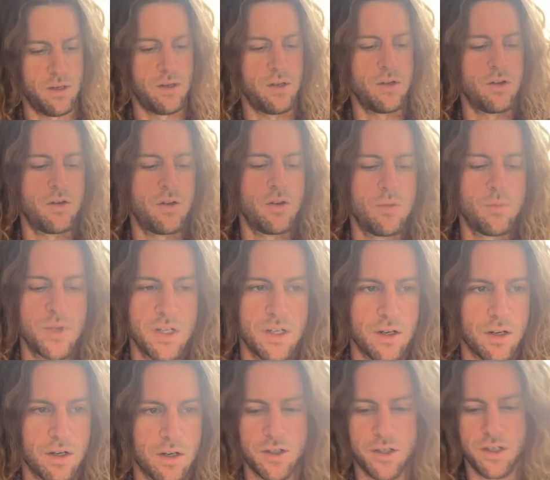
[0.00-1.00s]
Too many
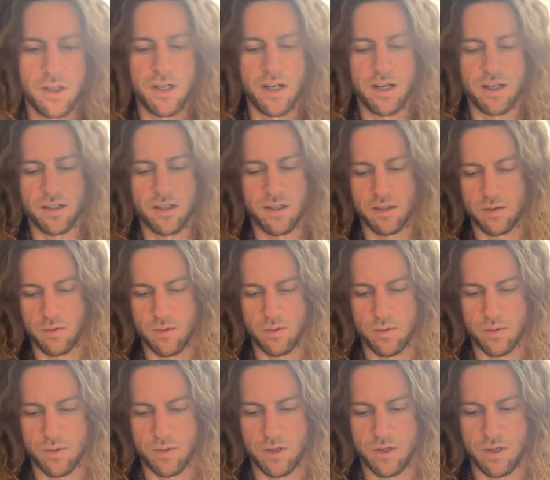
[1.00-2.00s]
urgent tasks. What was
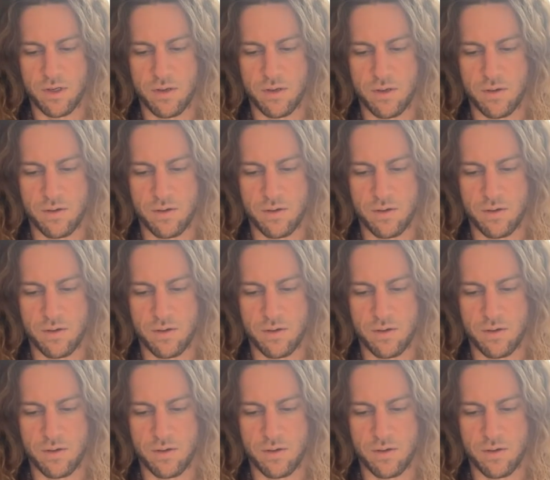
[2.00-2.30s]
I doing?